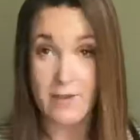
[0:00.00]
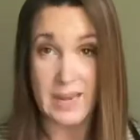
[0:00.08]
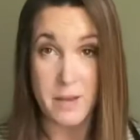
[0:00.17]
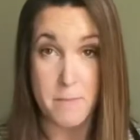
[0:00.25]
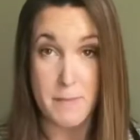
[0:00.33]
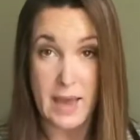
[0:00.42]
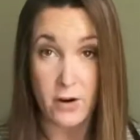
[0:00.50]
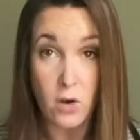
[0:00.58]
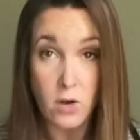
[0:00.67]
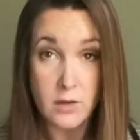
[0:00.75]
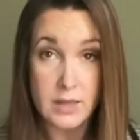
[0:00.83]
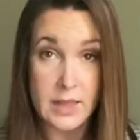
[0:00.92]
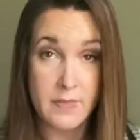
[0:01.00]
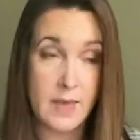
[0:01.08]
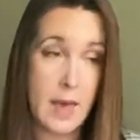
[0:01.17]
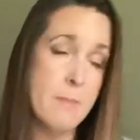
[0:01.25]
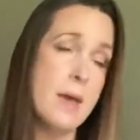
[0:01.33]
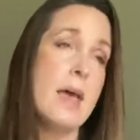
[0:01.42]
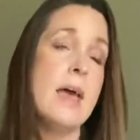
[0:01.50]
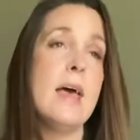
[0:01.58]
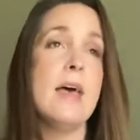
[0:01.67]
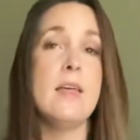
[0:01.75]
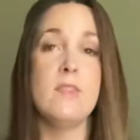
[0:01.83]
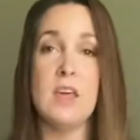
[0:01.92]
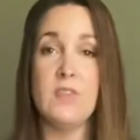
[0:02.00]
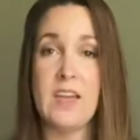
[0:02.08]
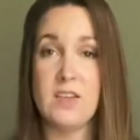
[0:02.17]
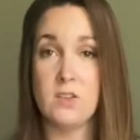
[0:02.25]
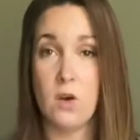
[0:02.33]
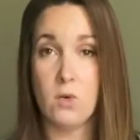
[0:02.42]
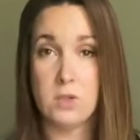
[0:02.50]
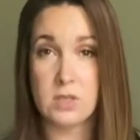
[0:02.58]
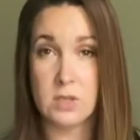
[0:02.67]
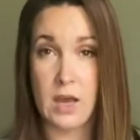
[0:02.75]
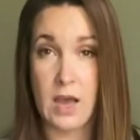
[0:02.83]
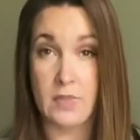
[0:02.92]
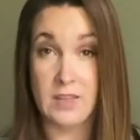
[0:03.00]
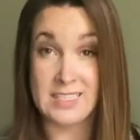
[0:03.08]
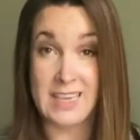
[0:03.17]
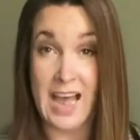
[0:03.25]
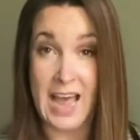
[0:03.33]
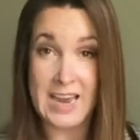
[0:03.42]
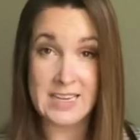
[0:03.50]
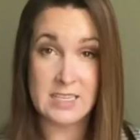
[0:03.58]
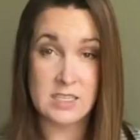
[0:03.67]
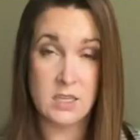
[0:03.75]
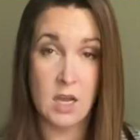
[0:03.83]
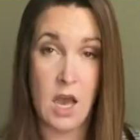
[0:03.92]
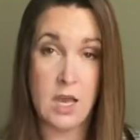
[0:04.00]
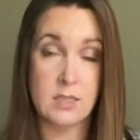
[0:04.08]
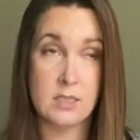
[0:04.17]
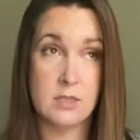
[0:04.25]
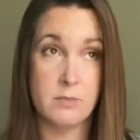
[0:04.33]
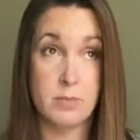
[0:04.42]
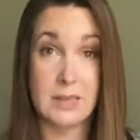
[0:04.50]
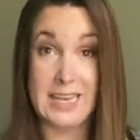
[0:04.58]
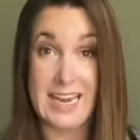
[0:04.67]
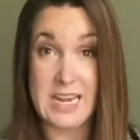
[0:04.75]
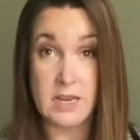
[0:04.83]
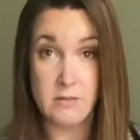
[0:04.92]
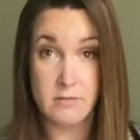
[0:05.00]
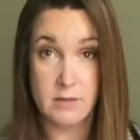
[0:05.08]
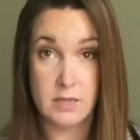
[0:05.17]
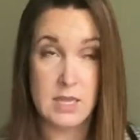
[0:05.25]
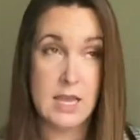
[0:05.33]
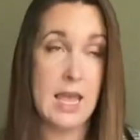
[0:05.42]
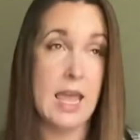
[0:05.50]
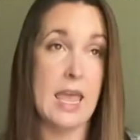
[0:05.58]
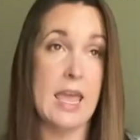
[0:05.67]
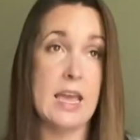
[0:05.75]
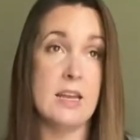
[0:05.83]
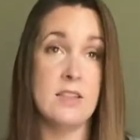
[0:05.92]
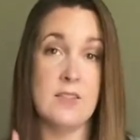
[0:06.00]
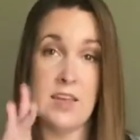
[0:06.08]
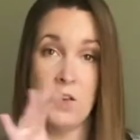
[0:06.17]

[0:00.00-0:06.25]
any metal in them that they don't, uh, the dye does not bleed and that they